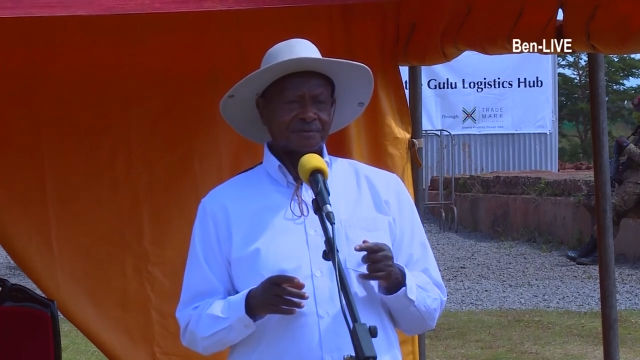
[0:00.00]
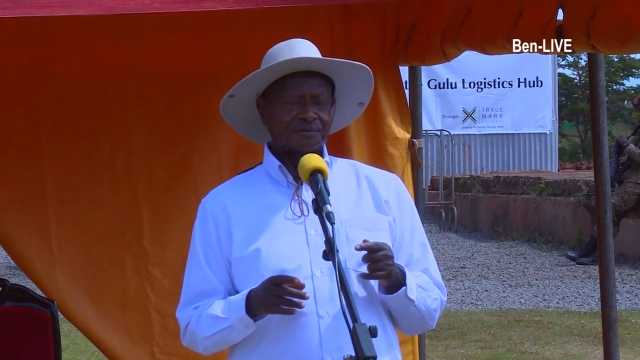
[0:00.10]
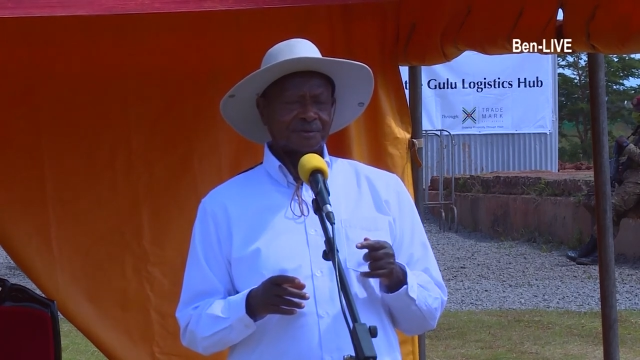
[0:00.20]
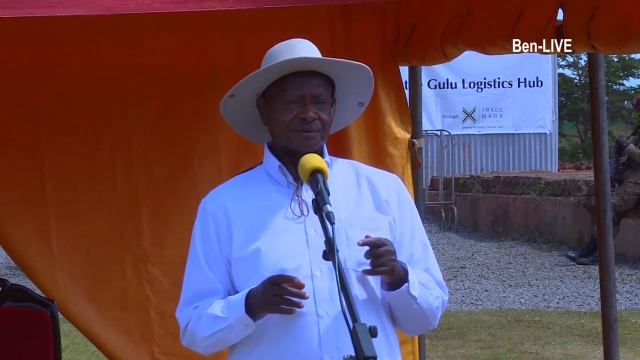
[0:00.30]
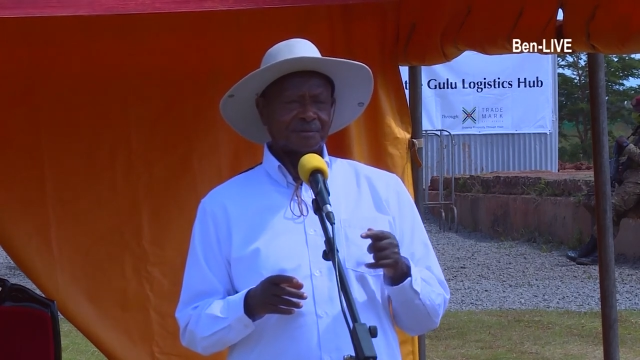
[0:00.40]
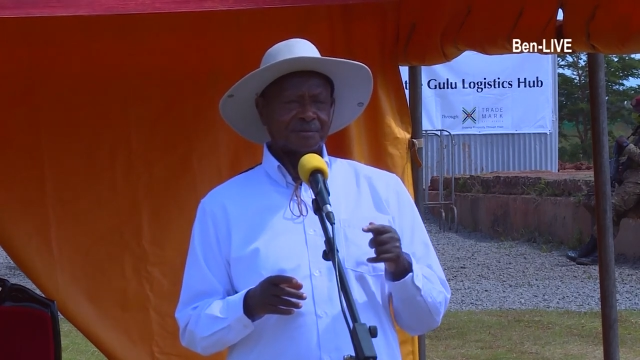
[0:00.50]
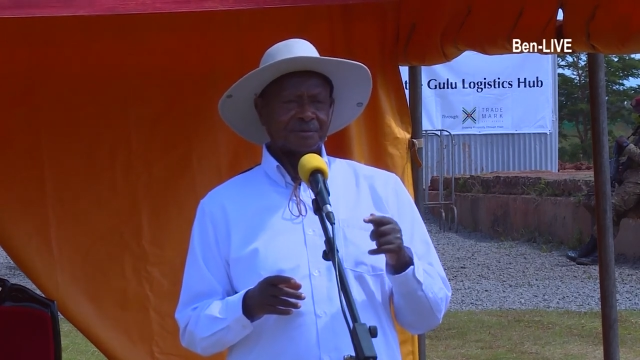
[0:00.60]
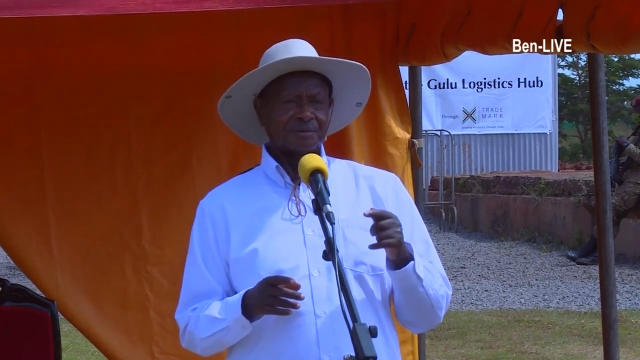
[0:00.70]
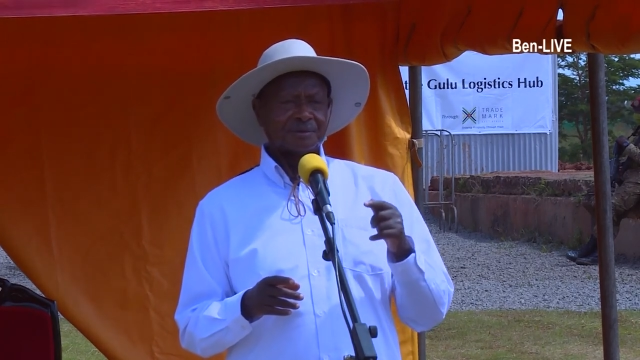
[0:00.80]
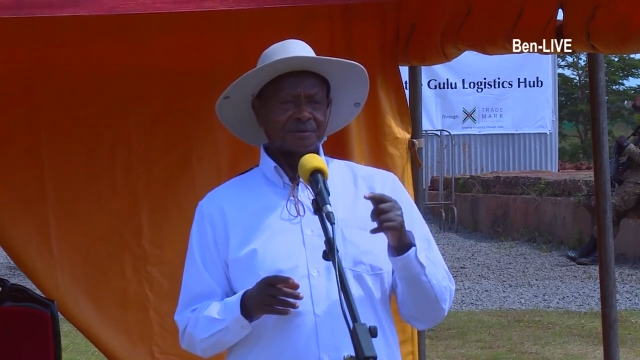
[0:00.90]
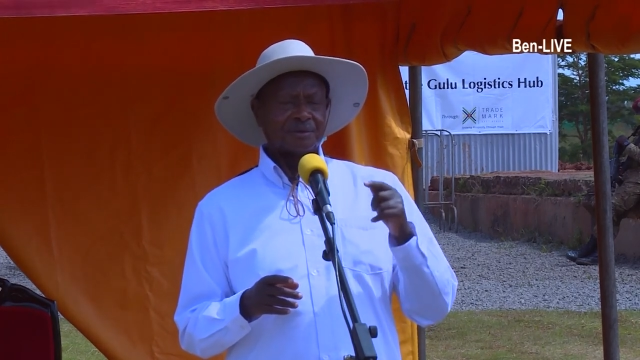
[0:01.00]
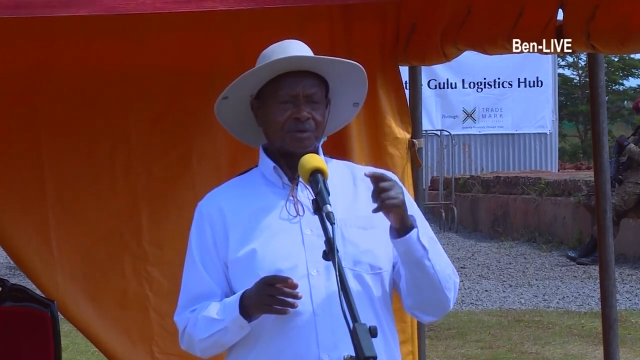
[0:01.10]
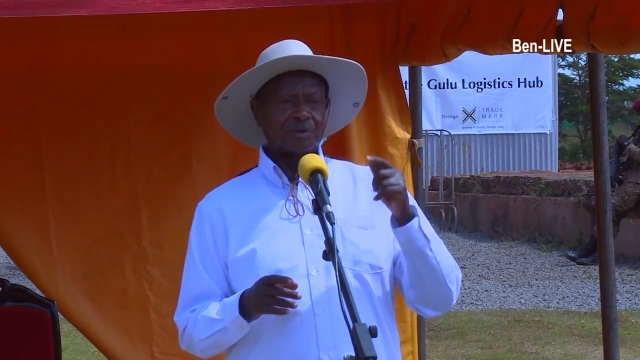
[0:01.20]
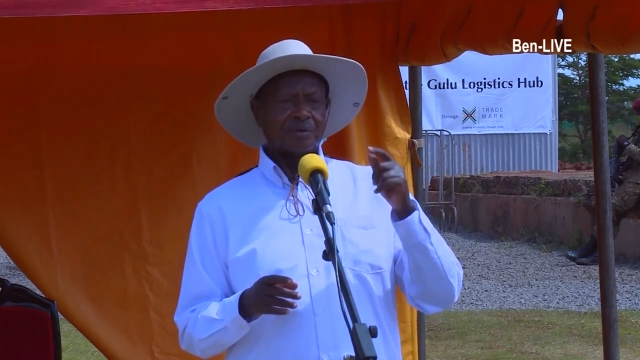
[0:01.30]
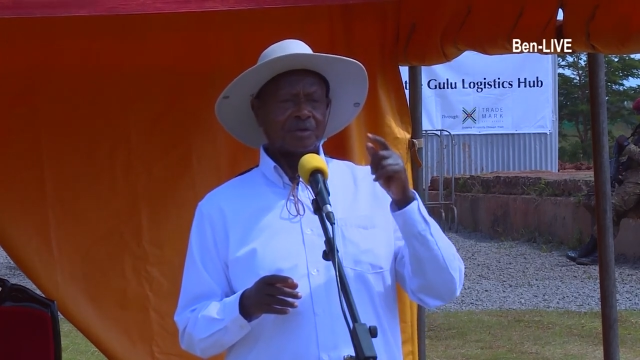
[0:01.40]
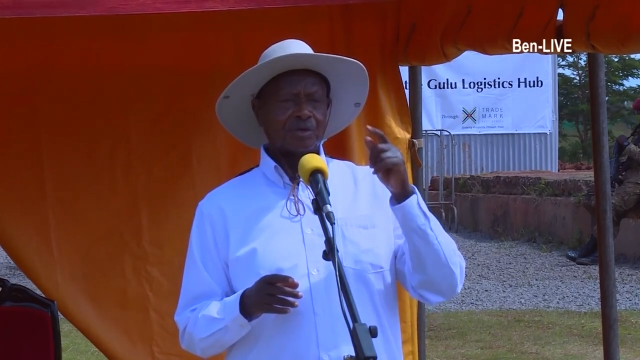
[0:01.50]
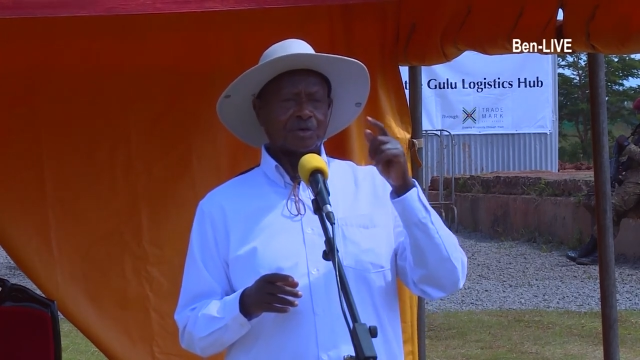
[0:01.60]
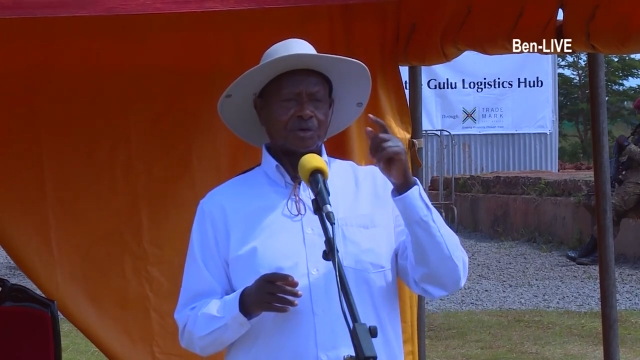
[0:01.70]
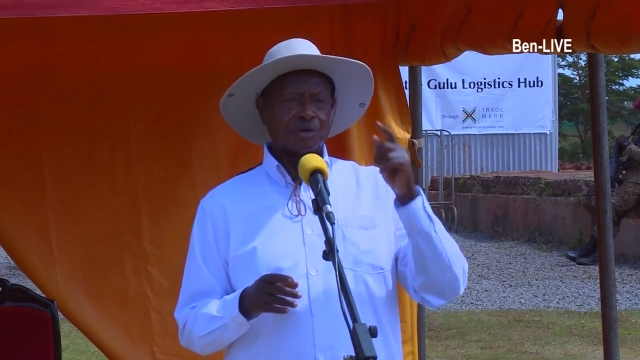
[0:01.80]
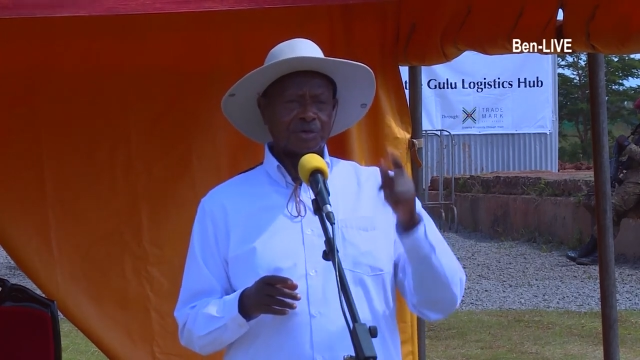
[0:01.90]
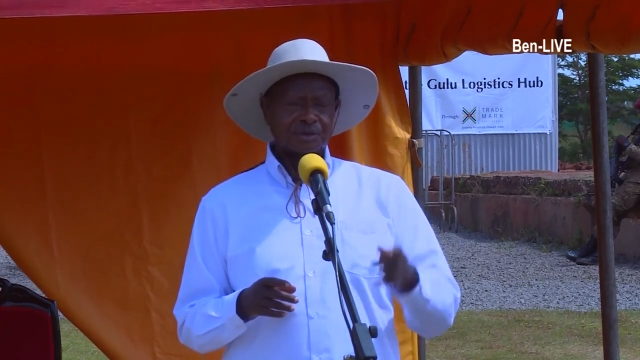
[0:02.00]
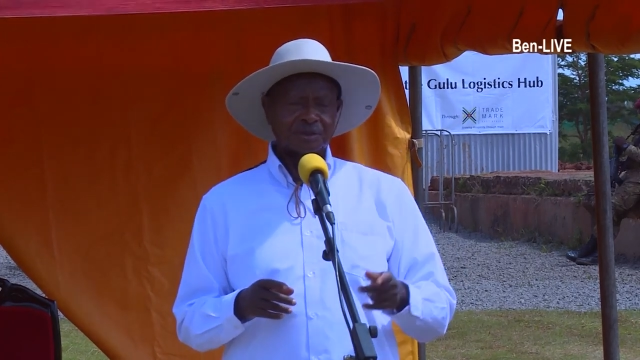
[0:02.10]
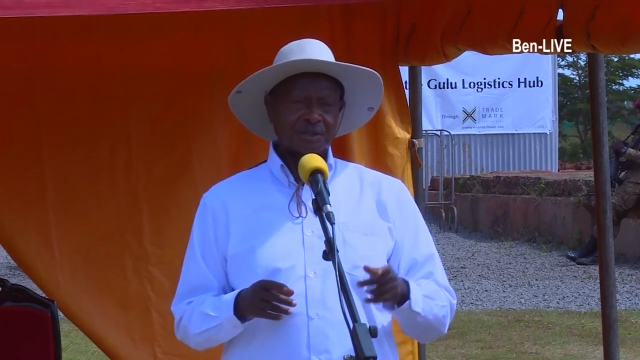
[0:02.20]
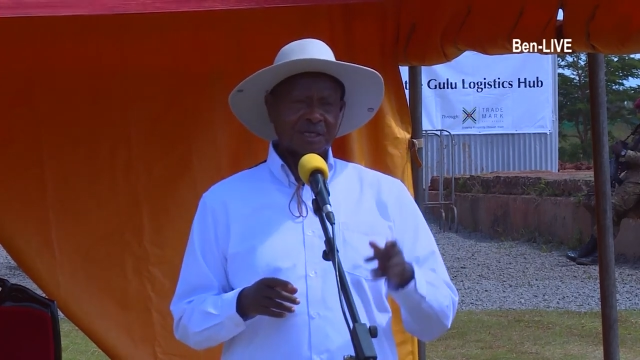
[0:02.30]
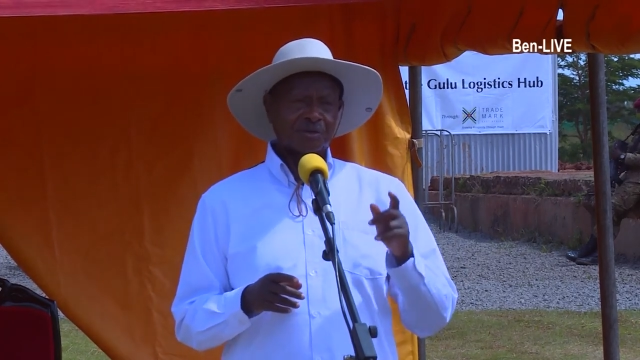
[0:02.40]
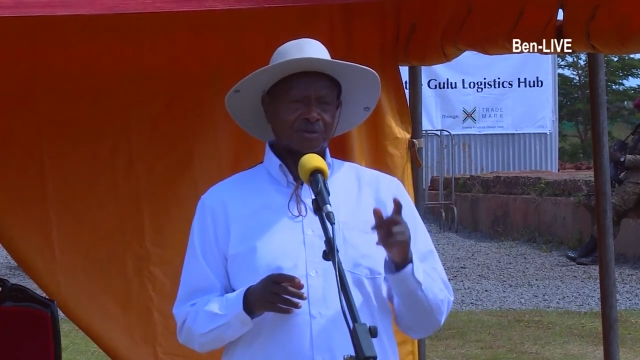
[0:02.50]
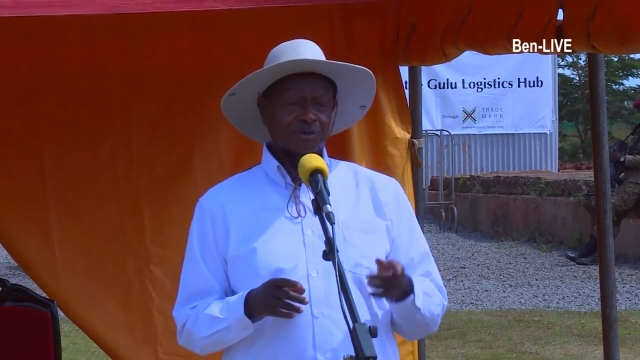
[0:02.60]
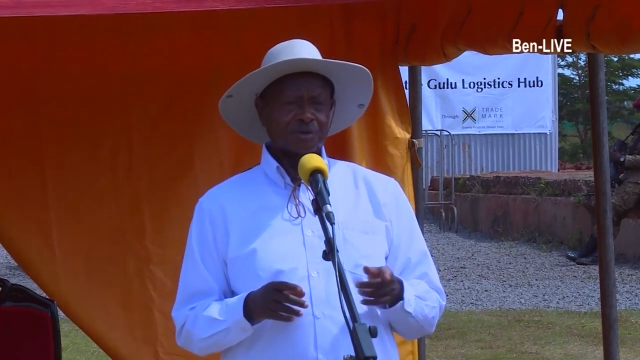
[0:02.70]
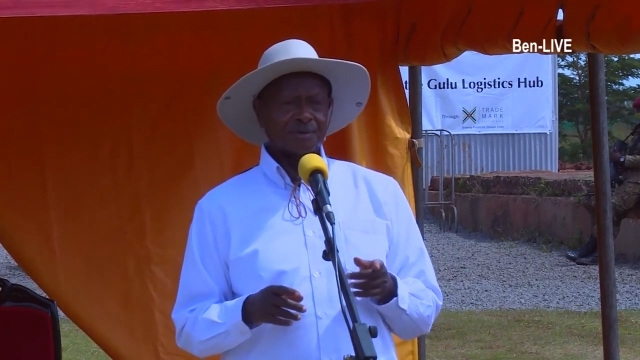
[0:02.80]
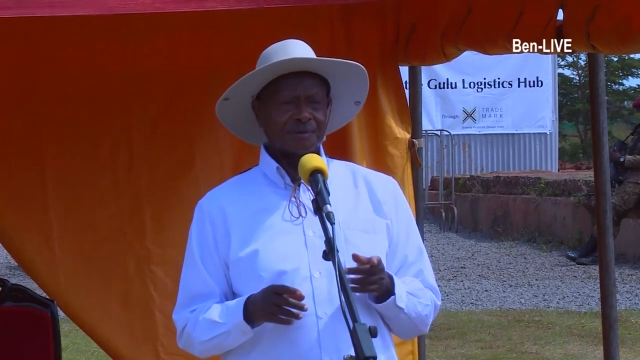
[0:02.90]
from road cargo